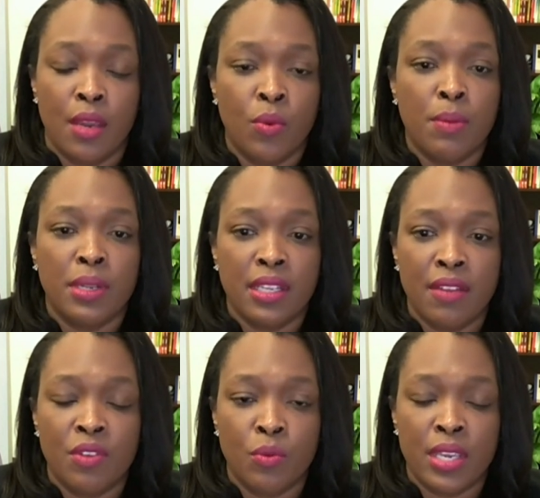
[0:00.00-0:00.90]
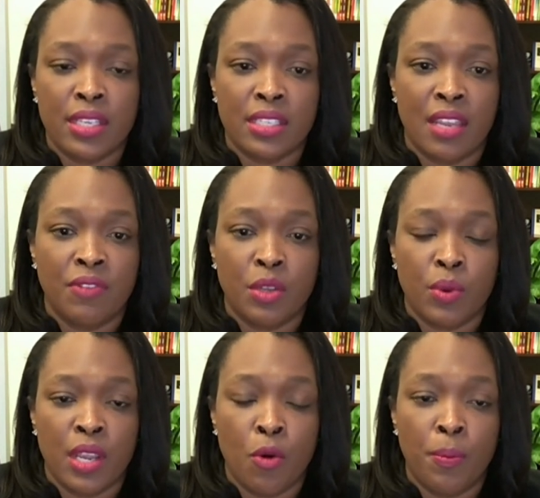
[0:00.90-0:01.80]
And we believe that we can safely
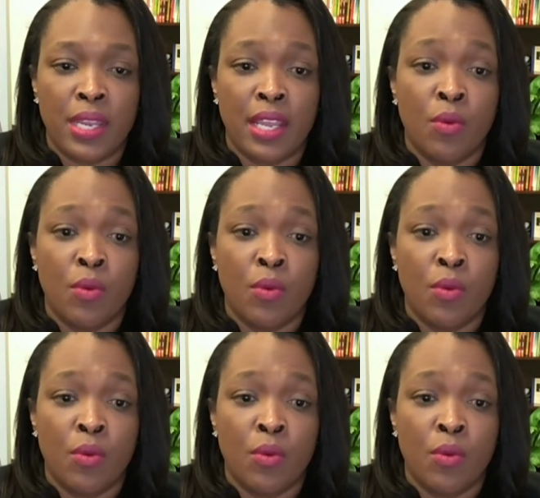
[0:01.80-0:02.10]
reopen.